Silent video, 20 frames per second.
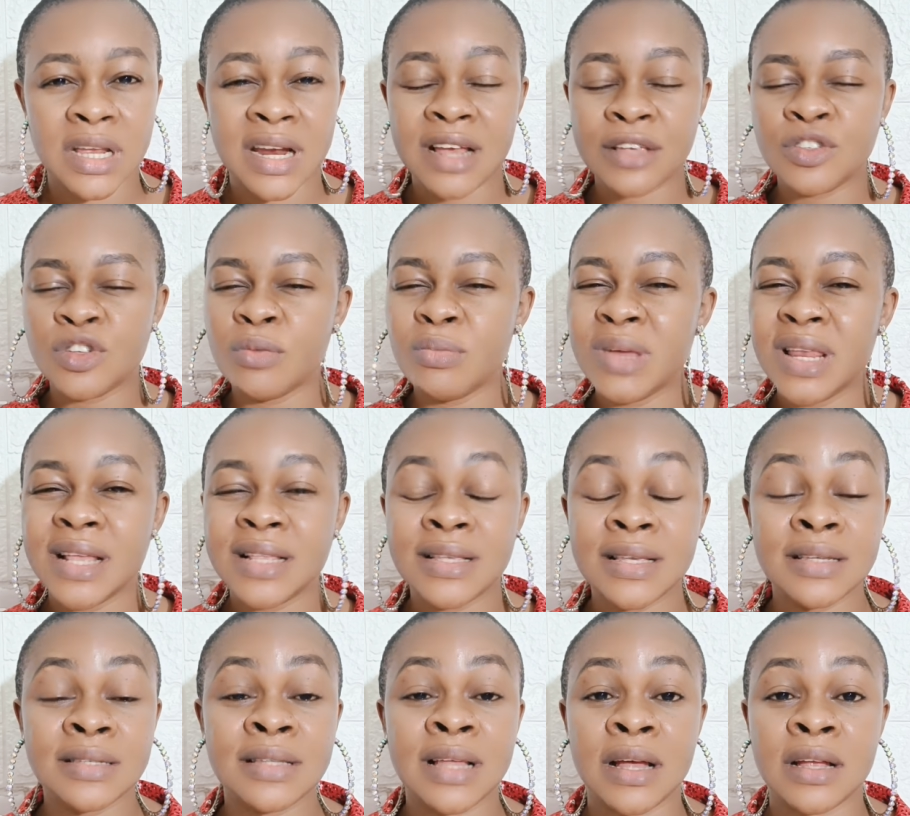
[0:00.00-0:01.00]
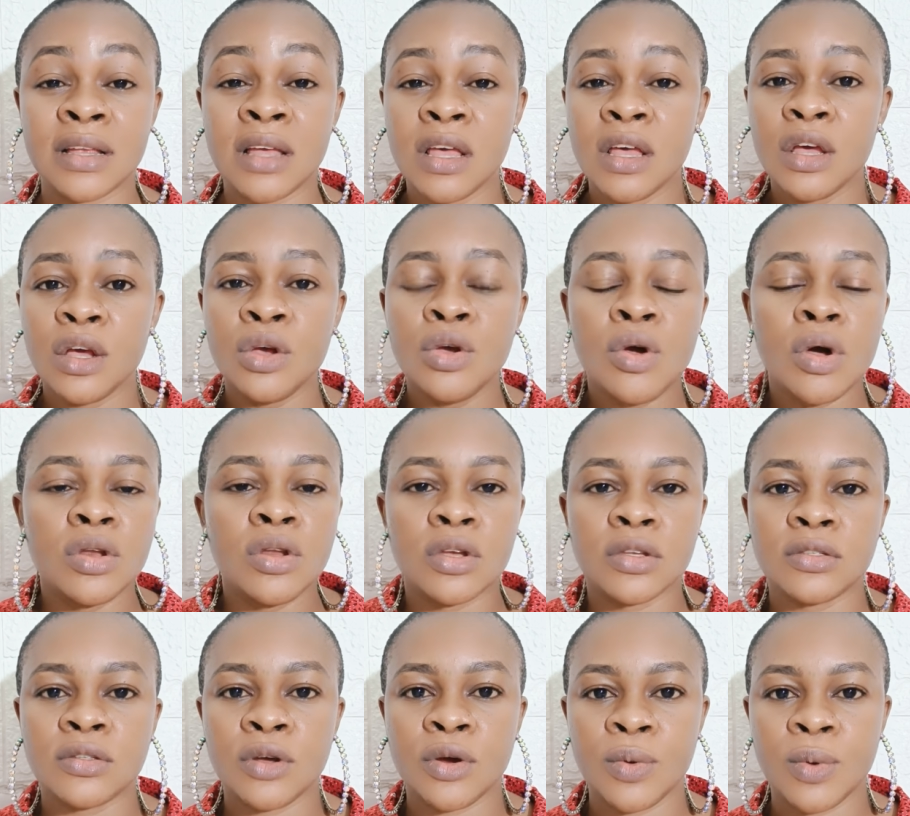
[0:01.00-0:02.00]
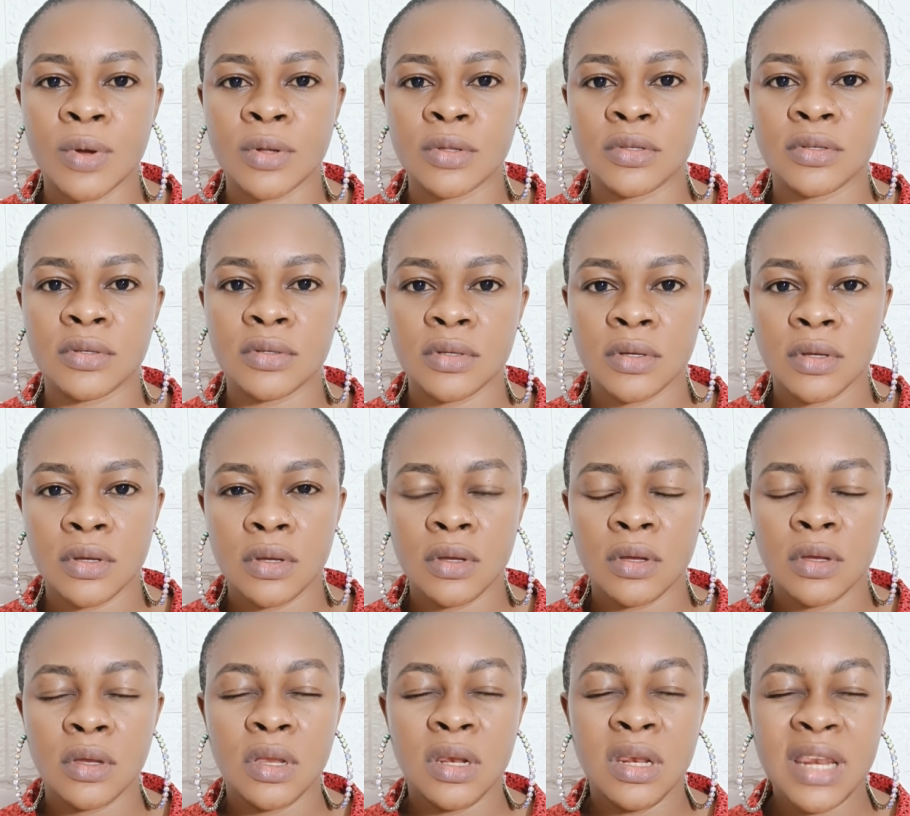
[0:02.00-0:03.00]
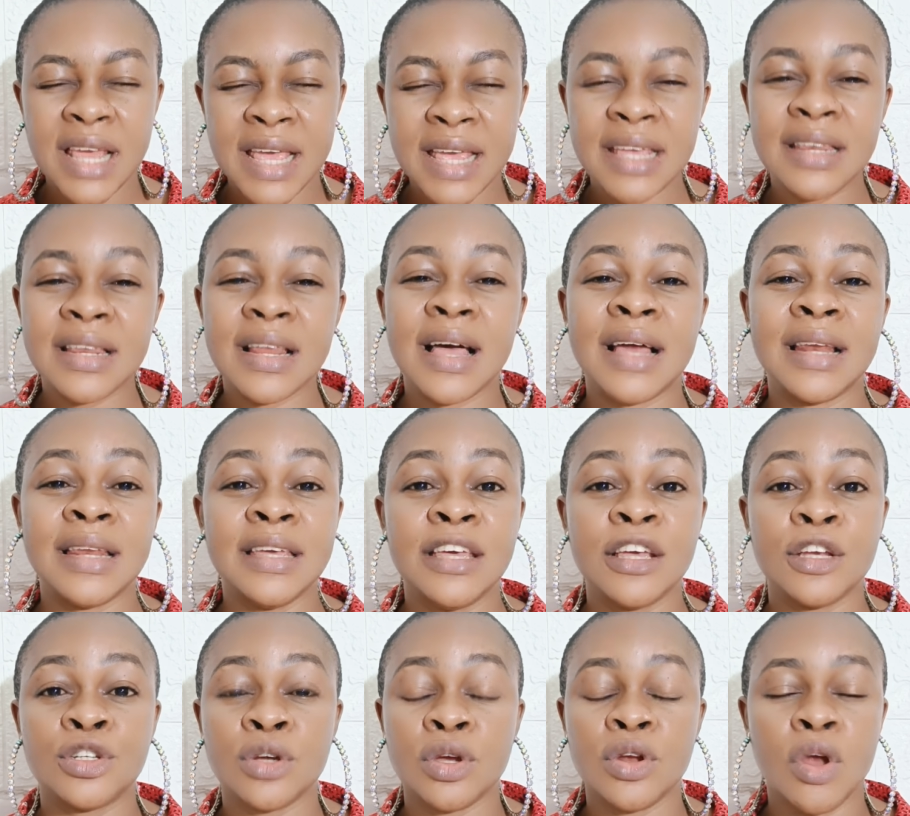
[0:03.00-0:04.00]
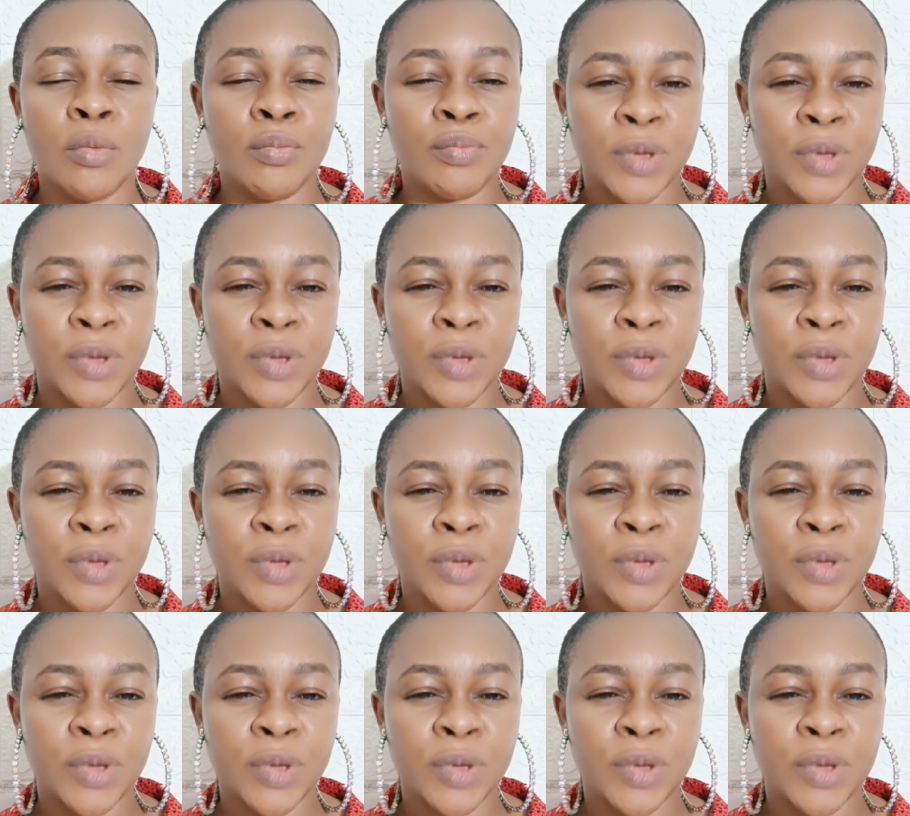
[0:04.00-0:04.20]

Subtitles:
There are so many things that God does not want. Laying allegation